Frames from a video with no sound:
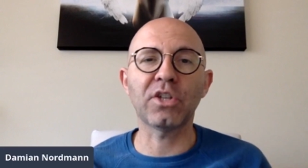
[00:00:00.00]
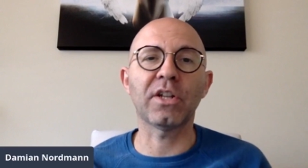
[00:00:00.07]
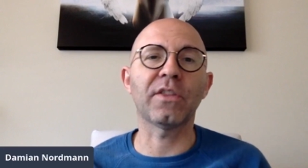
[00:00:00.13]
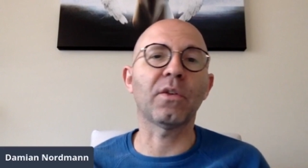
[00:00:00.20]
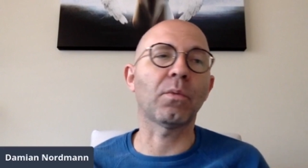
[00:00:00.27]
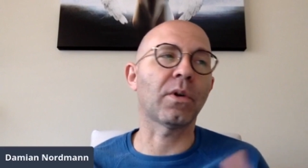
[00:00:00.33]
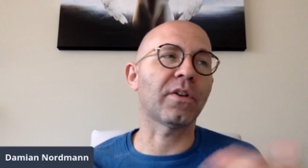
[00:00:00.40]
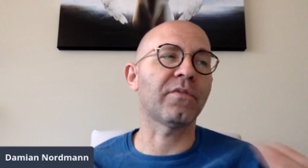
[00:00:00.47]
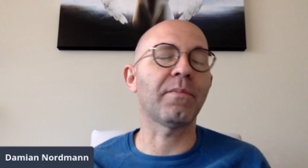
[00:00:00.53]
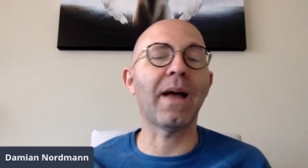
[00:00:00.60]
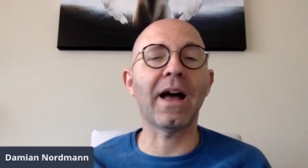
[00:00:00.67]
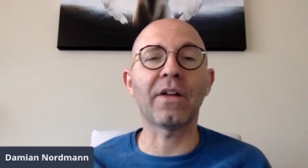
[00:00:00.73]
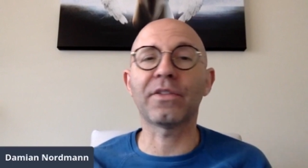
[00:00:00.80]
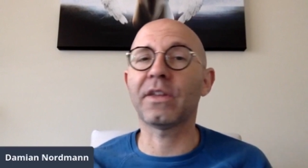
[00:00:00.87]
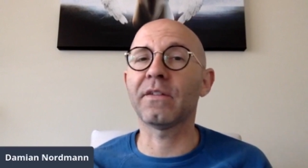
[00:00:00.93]
the word of
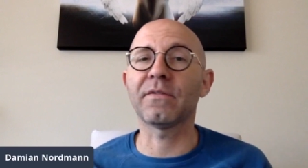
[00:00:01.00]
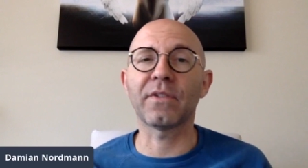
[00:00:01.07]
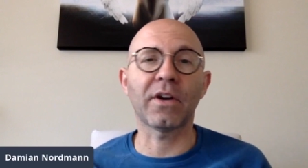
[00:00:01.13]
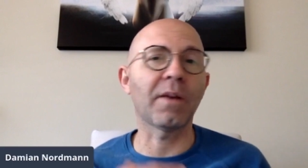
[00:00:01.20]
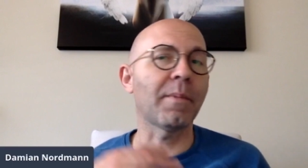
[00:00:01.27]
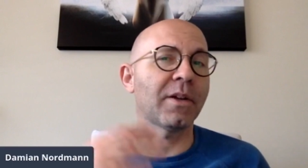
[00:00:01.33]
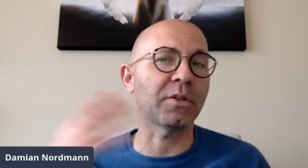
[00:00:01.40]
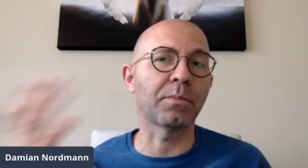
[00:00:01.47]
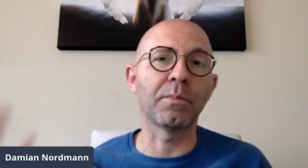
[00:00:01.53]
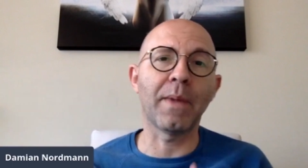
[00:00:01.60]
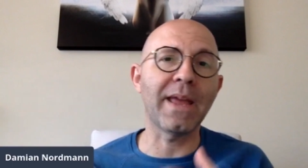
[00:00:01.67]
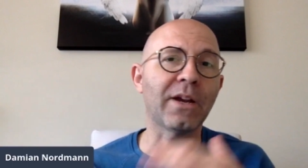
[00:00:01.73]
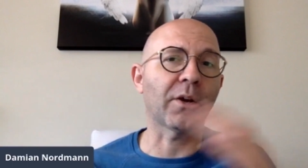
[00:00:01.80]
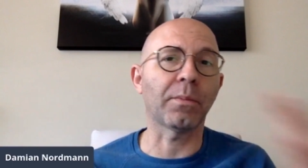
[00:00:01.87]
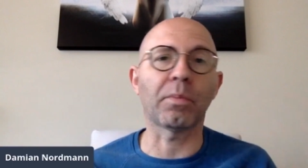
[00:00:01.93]
mouth can very much make
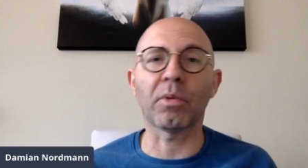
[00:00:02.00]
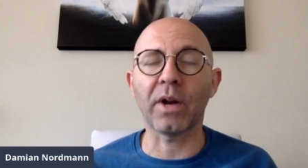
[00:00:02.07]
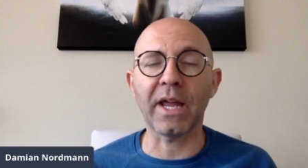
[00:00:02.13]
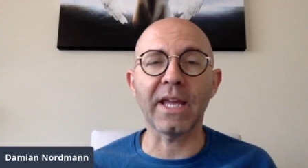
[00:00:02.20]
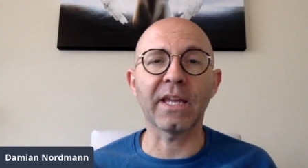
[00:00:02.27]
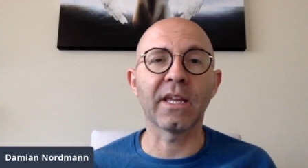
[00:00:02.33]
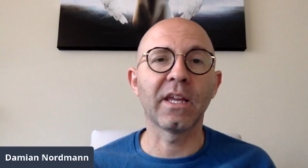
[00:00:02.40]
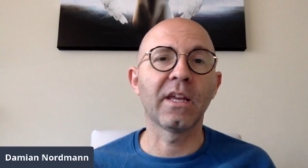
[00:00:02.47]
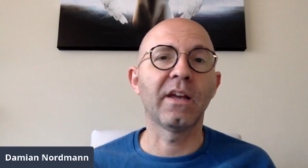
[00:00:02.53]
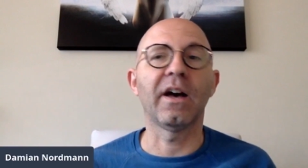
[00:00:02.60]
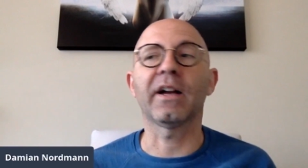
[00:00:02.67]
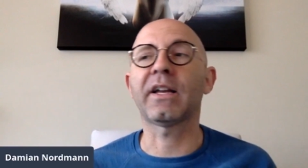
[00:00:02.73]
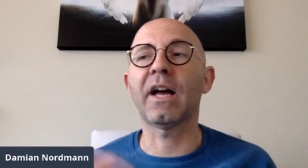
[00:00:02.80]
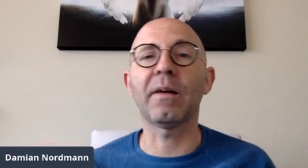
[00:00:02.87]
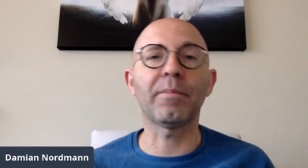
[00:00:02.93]
or break a
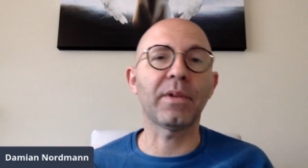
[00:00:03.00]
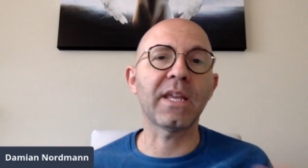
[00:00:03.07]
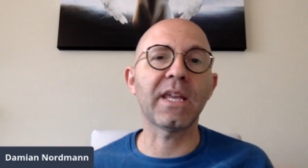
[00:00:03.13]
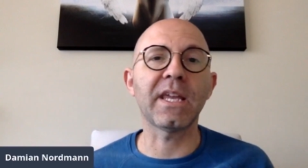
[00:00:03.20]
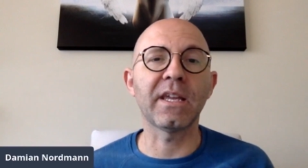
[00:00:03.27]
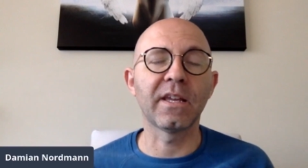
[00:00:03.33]
company,